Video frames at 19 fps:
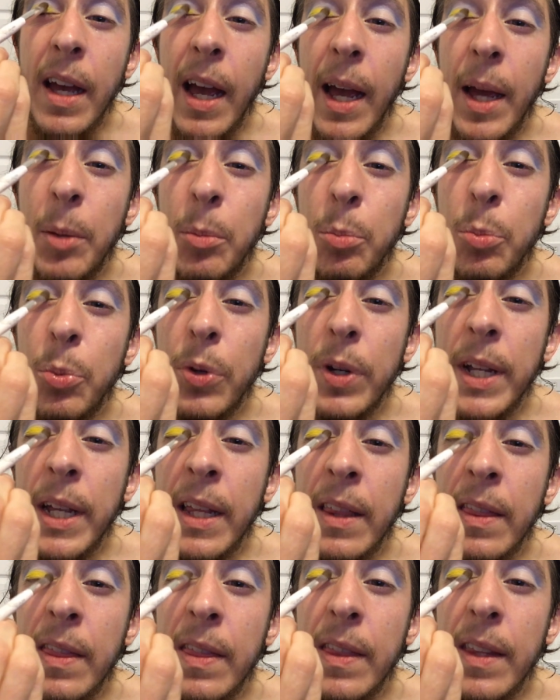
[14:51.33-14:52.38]
and
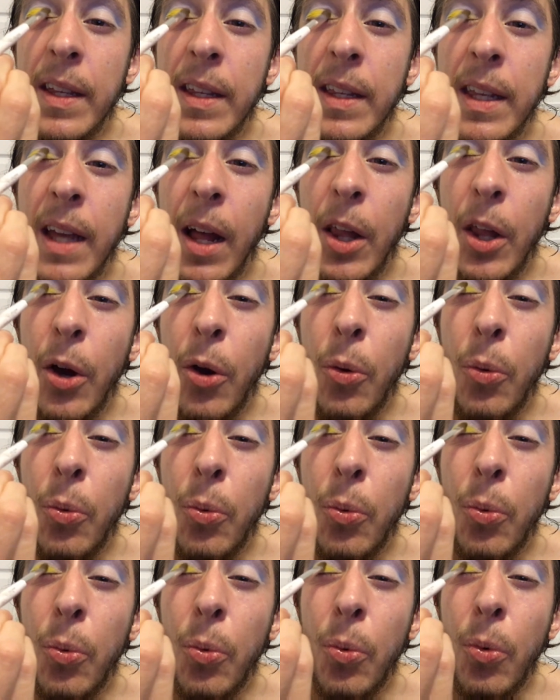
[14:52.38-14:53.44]
bring the yellow
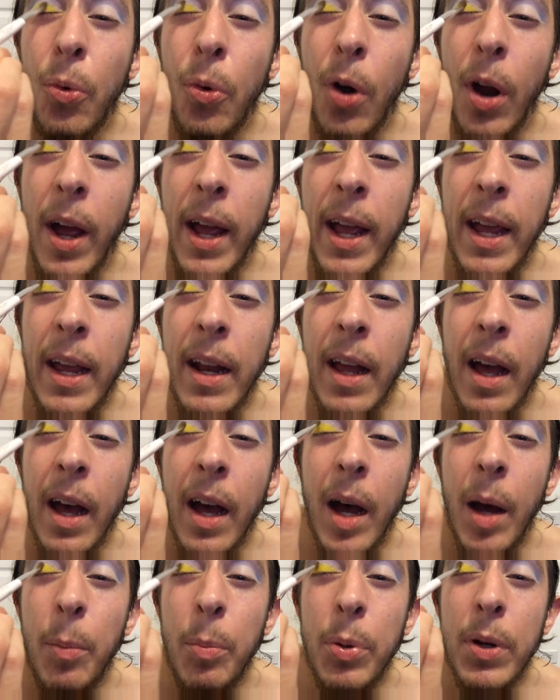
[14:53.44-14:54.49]
right
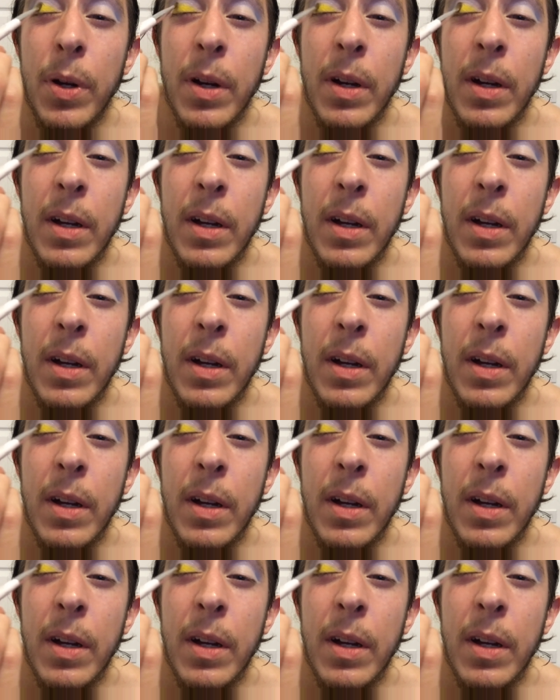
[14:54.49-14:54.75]
up